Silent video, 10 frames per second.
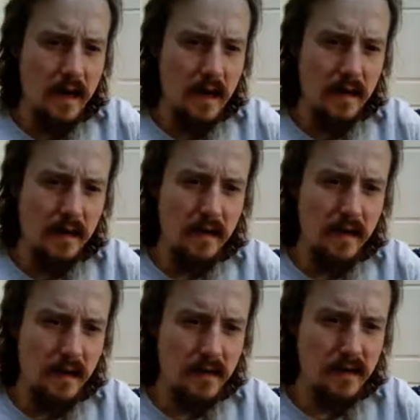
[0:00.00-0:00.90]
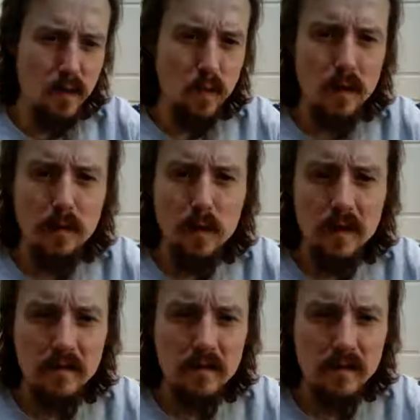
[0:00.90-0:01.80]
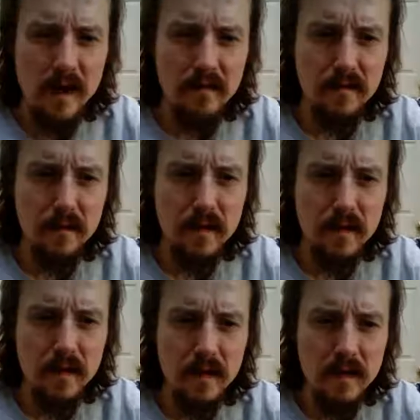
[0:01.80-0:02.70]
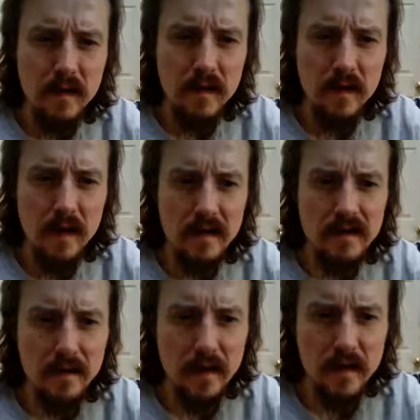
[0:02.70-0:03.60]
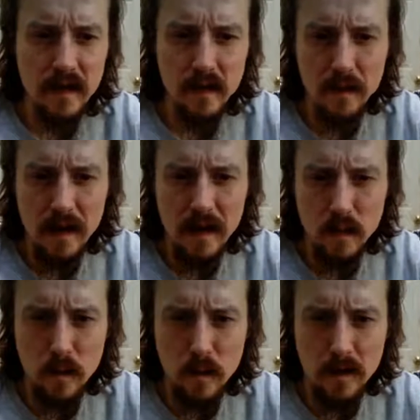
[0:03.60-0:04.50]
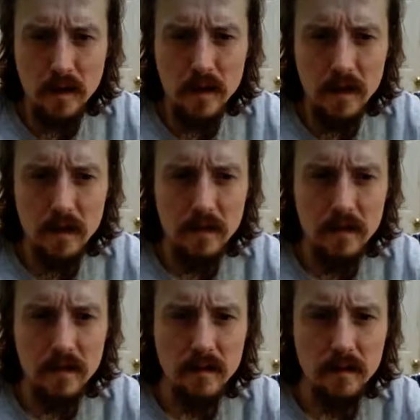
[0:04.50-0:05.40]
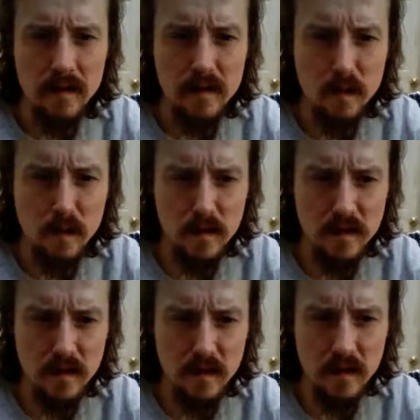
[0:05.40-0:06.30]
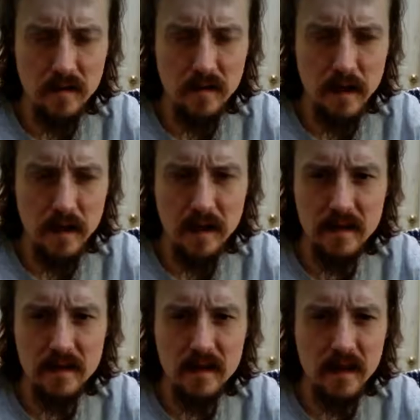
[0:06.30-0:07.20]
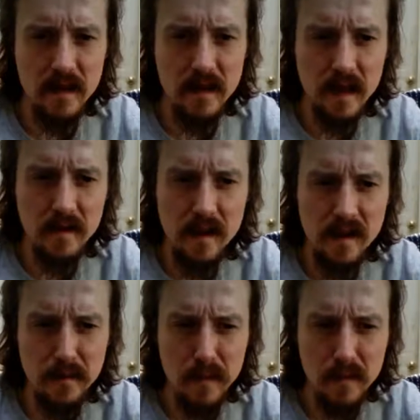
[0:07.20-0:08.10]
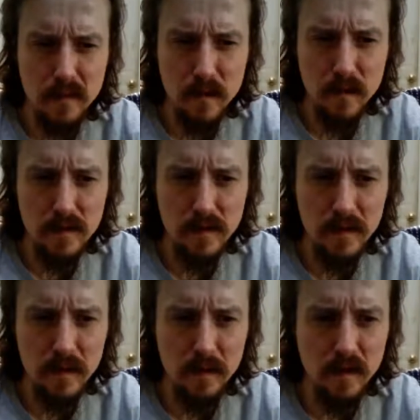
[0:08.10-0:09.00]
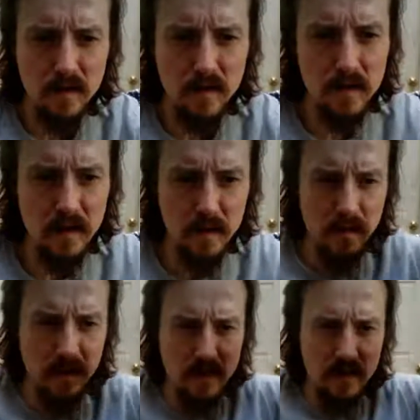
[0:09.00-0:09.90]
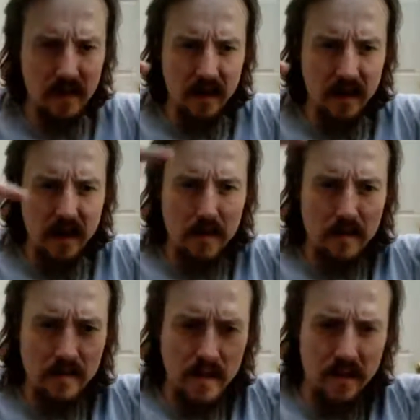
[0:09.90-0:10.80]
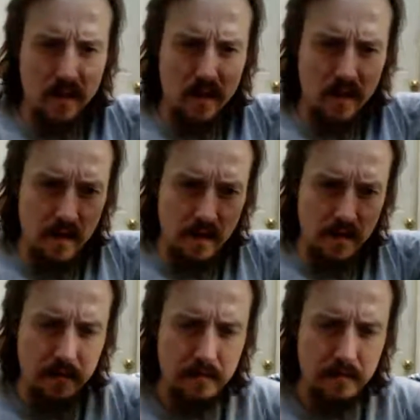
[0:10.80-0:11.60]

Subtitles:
1.5 million estimated out of Blackwater being tortured of Americans, and then like 5 million torturing them covertly with things like EMF gang stalking.